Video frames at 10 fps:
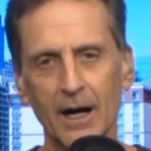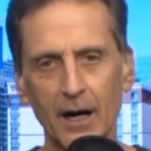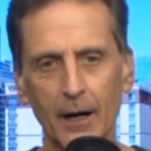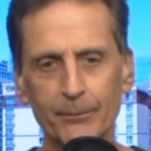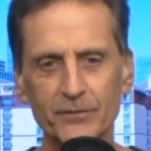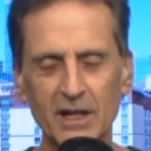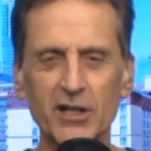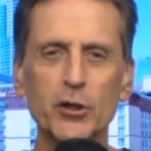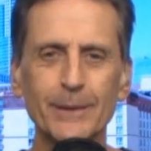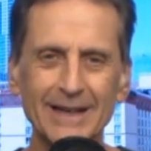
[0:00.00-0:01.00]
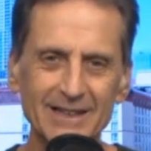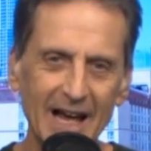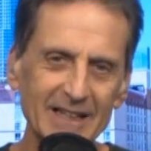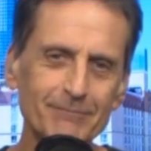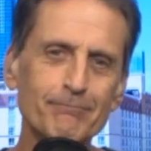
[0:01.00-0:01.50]
the human
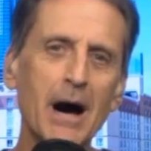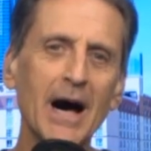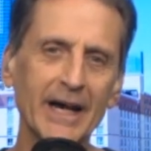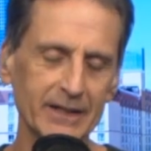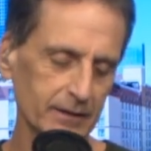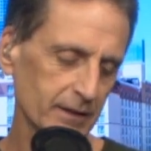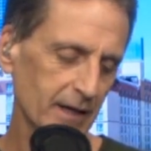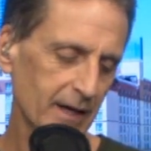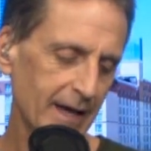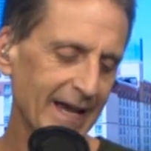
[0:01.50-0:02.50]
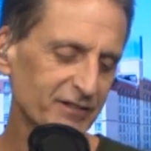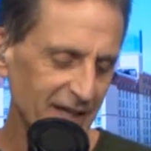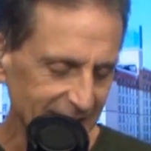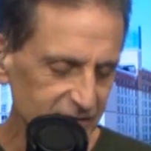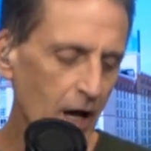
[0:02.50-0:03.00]
enlightened mind,
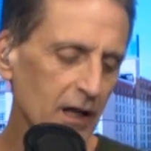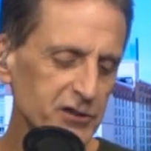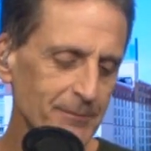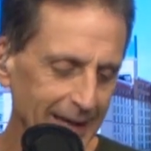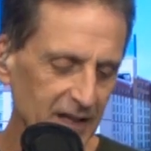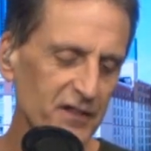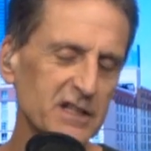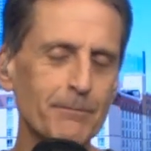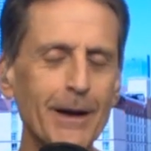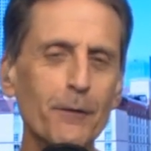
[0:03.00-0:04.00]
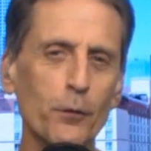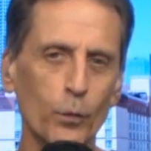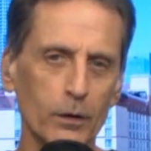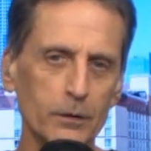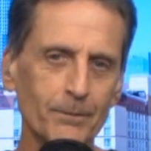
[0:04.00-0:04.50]
and technology, making things better in
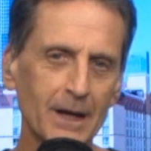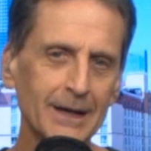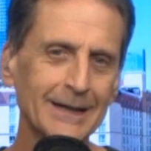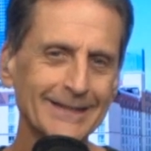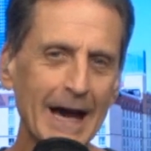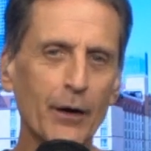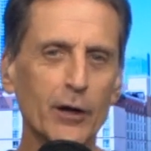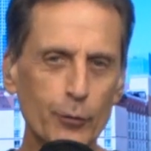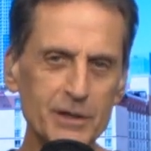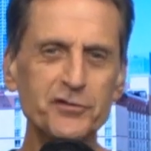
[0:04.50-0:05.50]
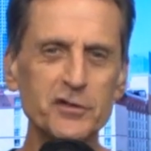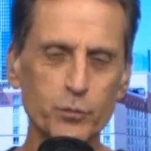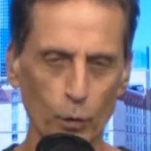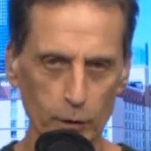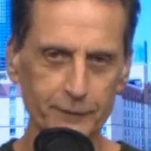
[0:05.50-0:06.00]
the world. Now, a
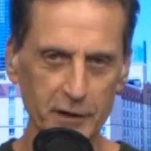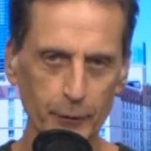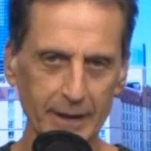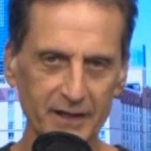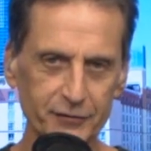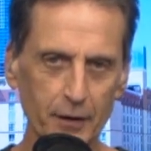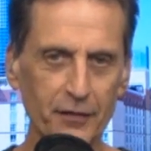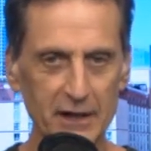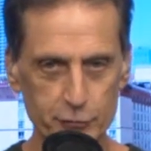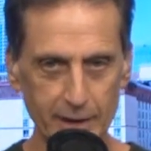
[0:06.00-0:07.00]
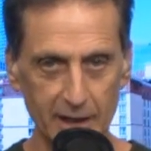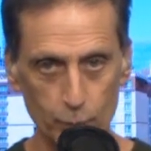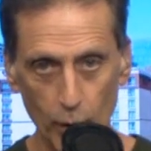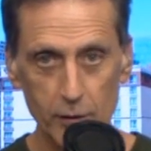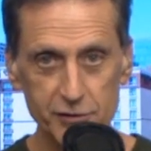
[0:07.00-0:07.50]
Christian's worldview is things are
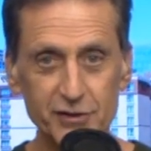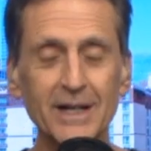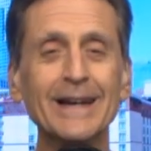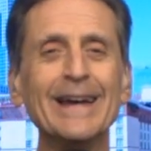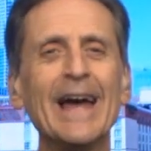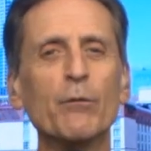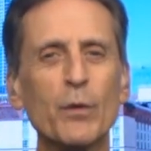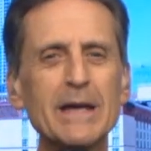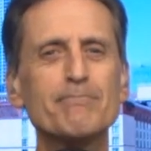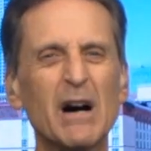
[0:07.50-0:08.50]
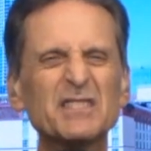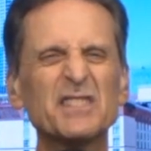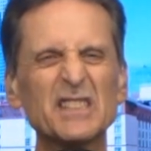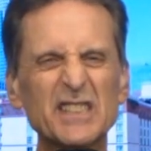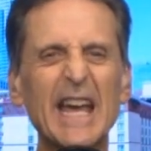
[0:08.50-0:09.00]
getting worse, and we
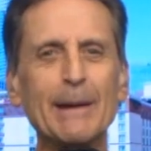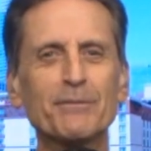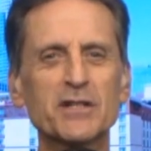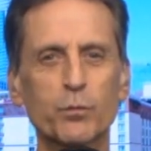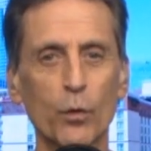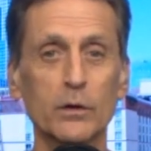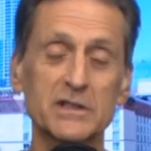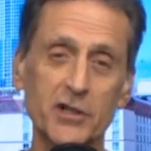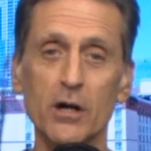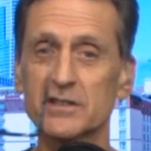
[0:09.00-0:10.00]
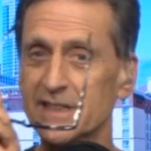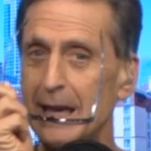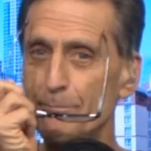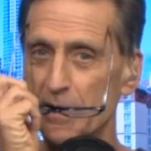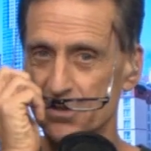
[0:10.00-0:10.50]
must escape this world. It's called
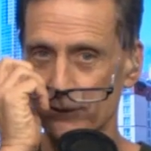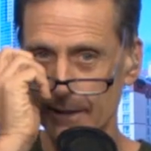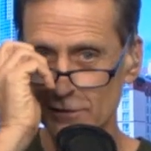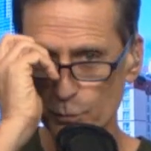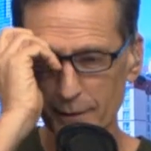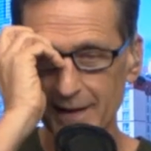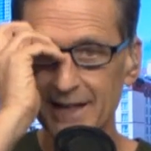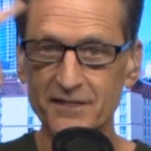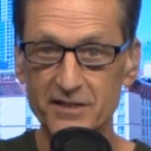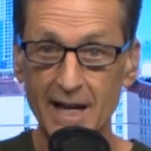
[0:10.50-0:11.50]
escapism. Here's where they get